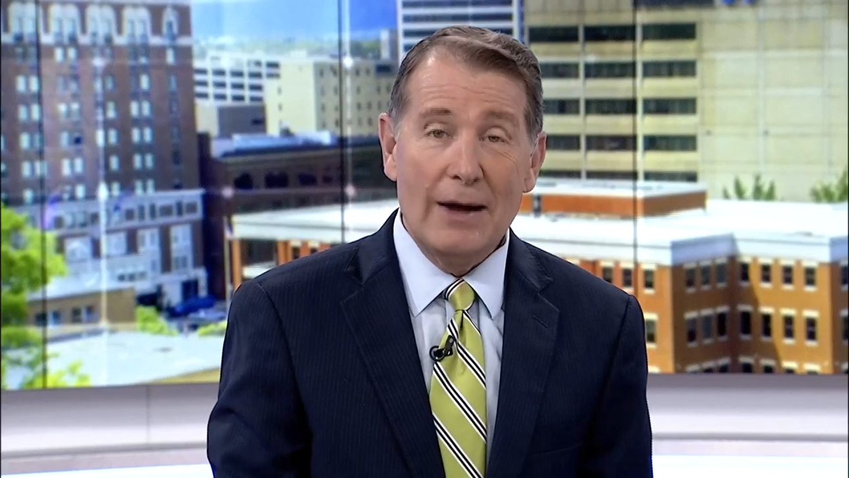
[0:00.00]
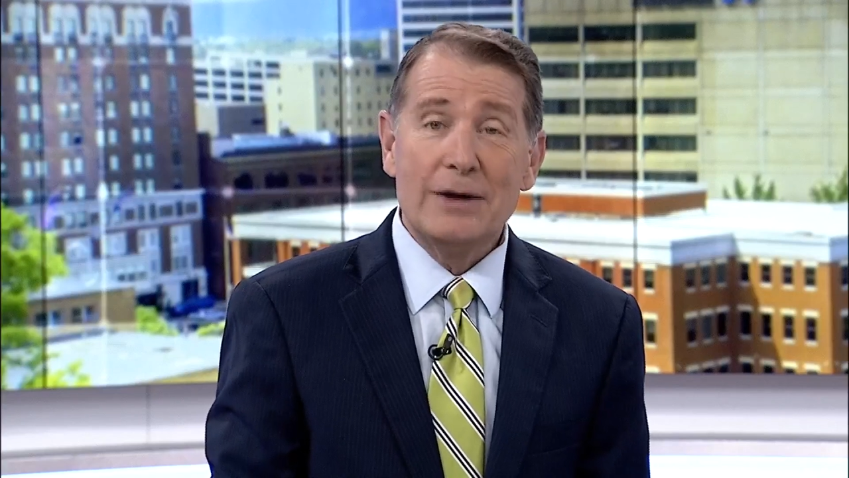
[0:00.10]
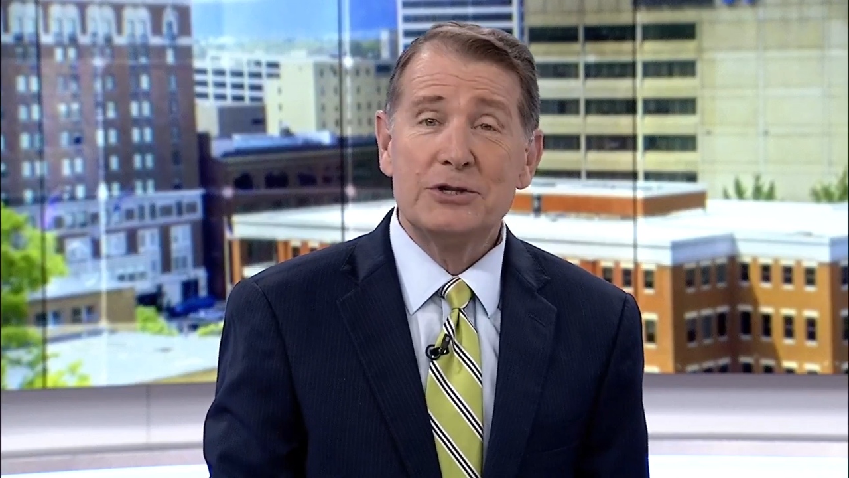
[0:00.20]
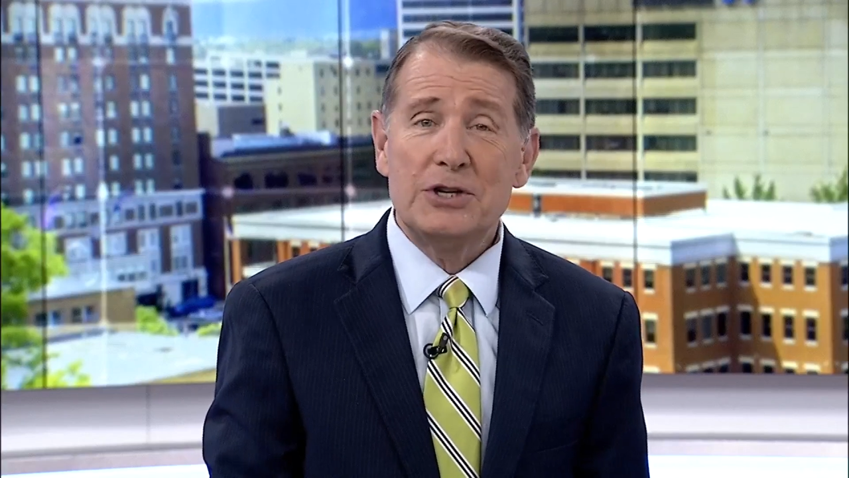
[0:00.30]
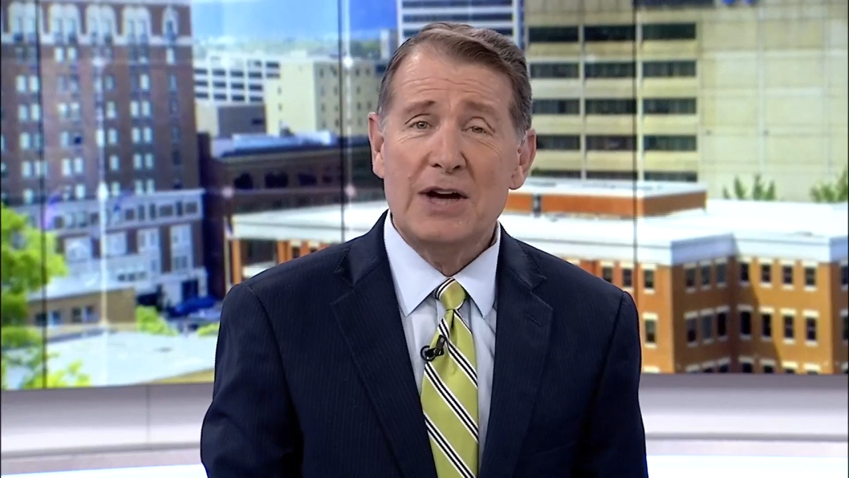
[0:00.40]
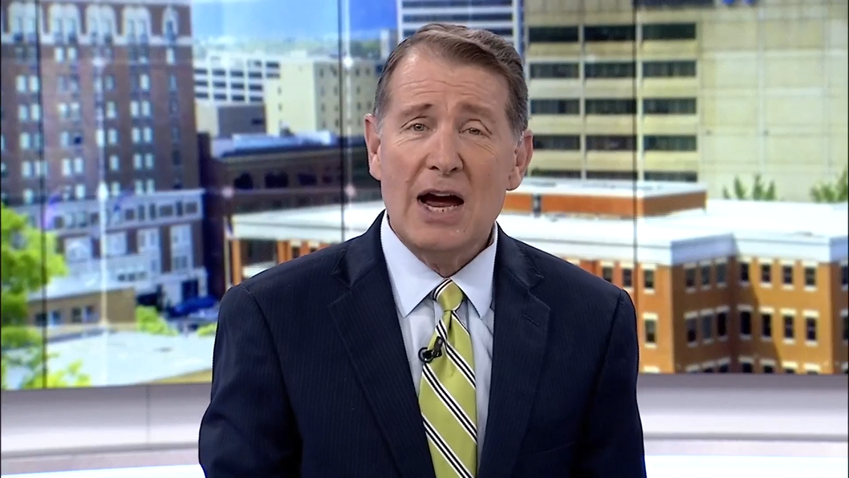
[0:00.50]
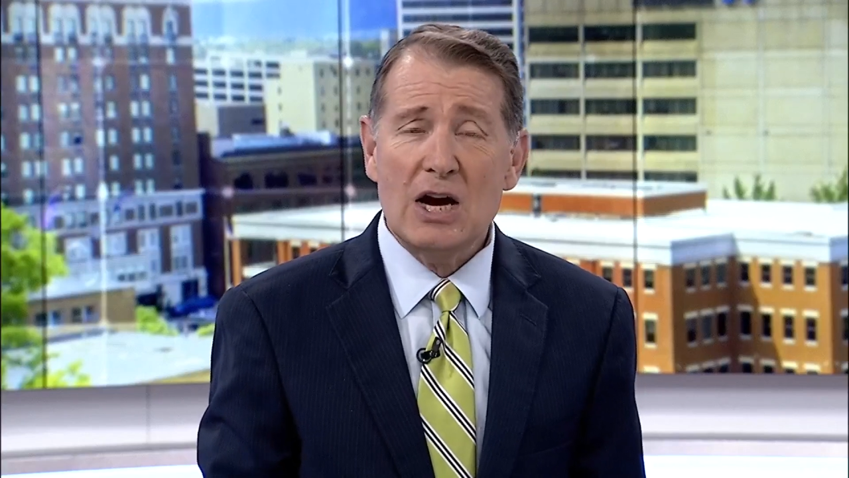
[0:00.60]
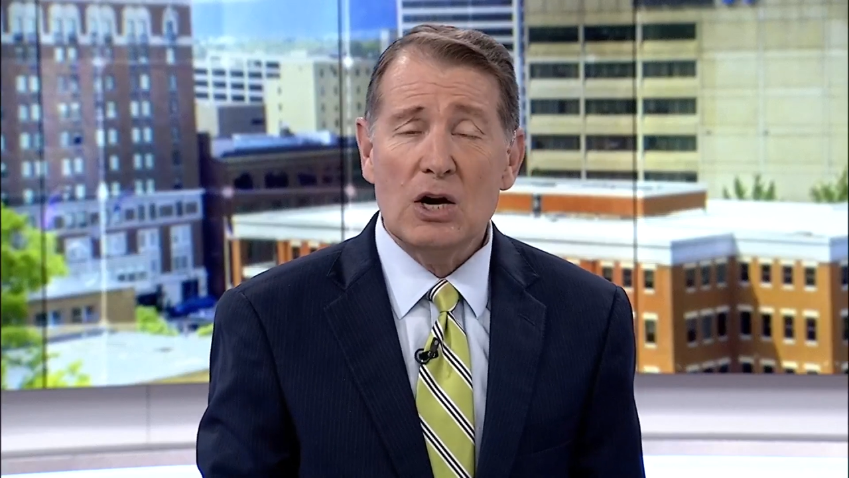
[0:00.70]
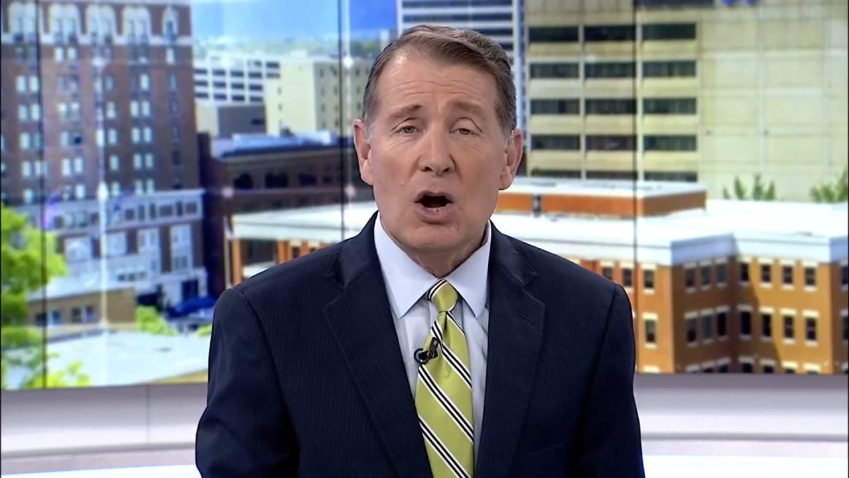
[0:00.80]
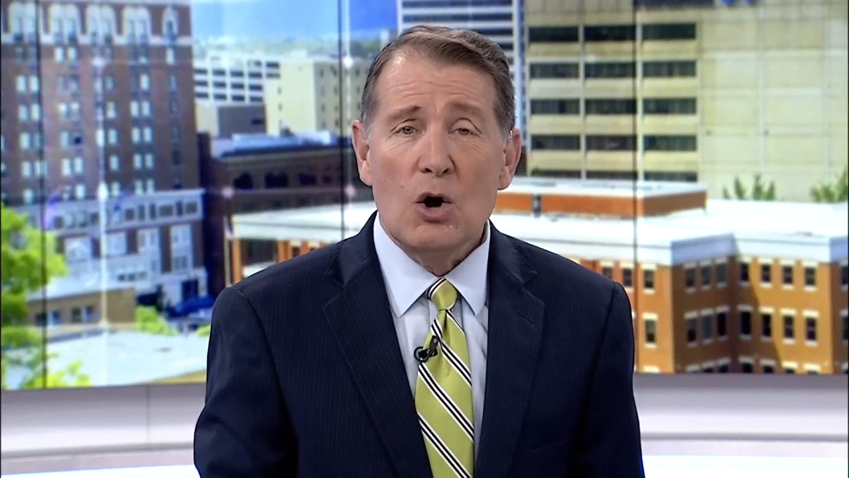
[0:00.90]
And
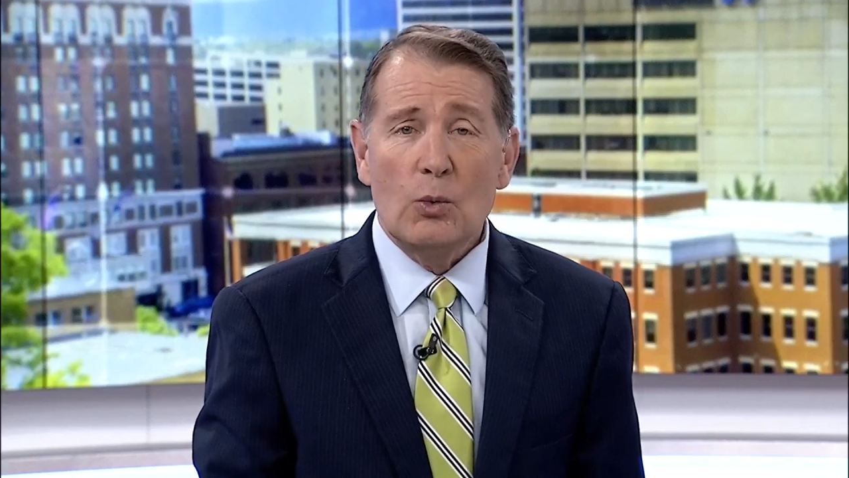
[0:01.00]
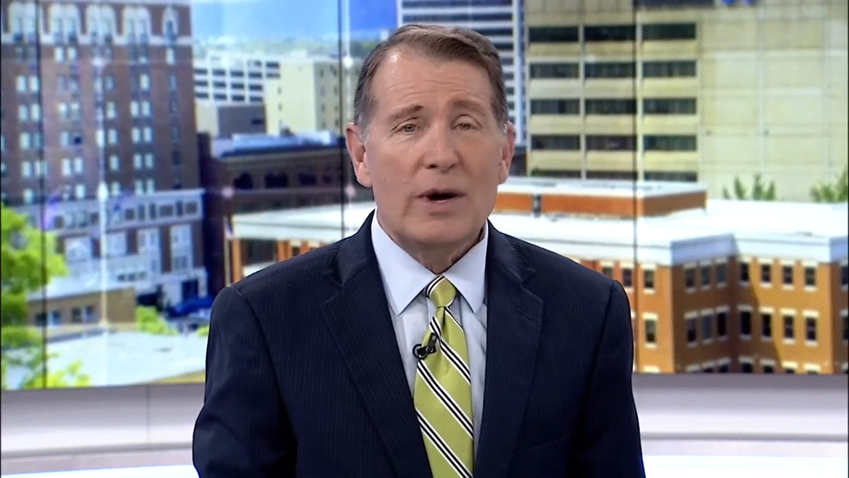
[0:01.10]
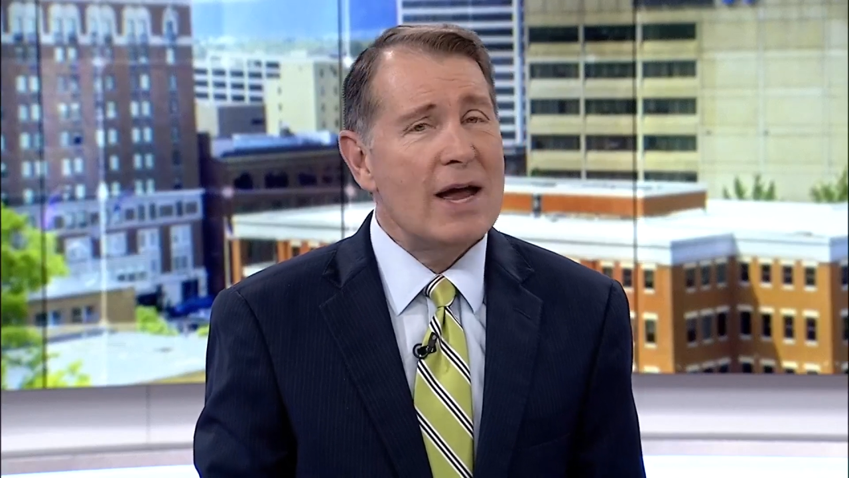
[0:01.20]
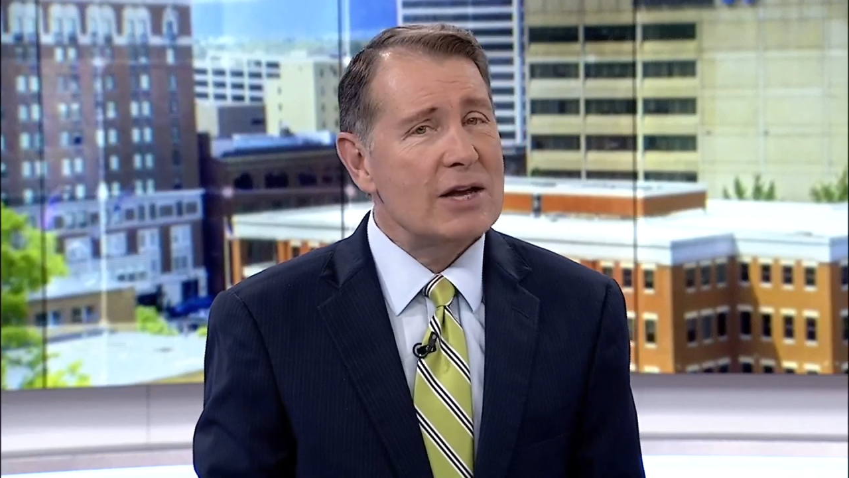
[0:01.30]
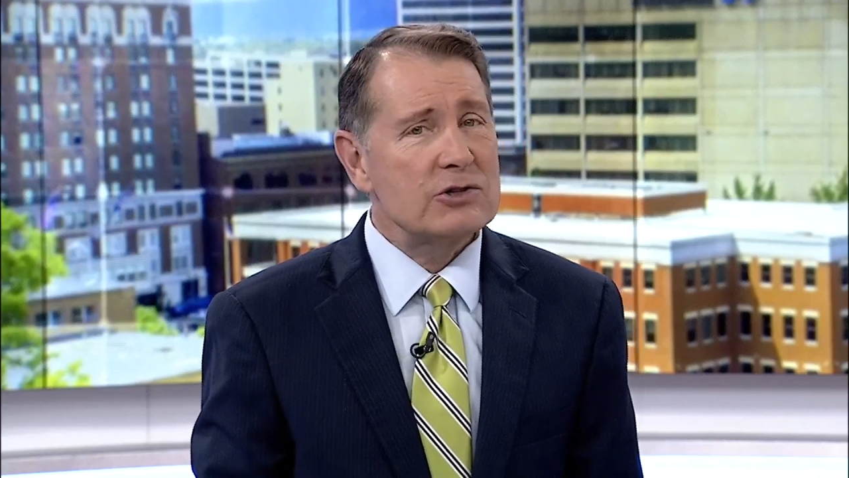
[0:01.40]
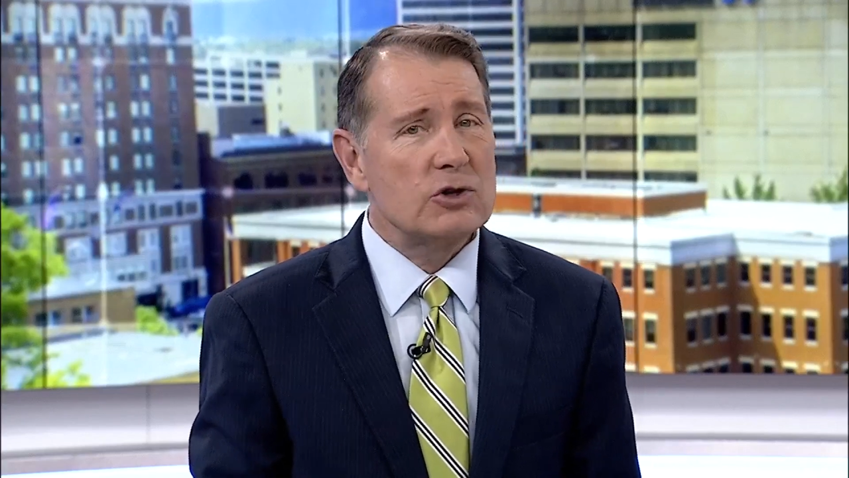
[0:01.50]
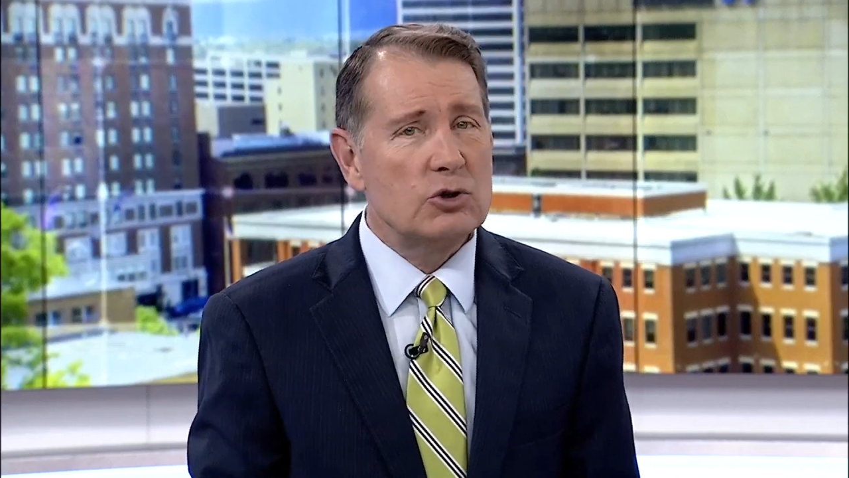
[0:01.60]
today, we asked the